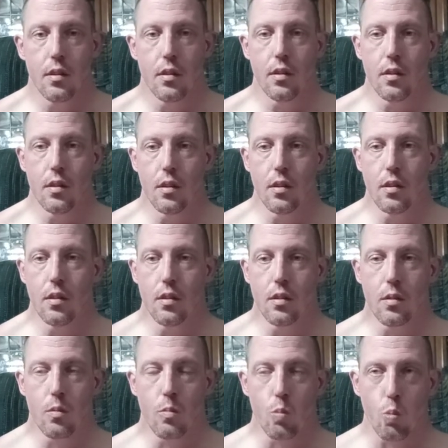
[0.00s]
and
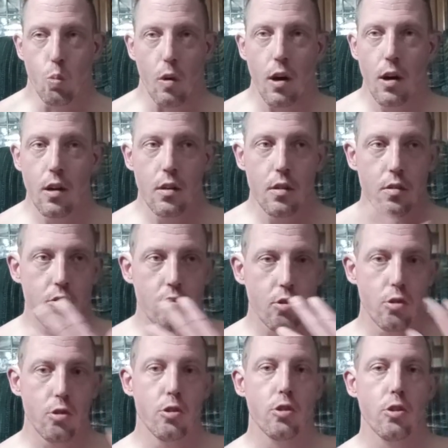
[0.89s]
right
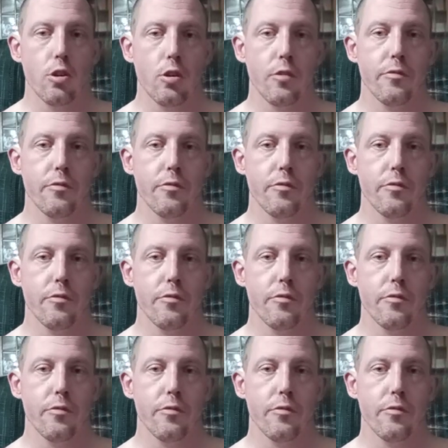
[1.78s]
to their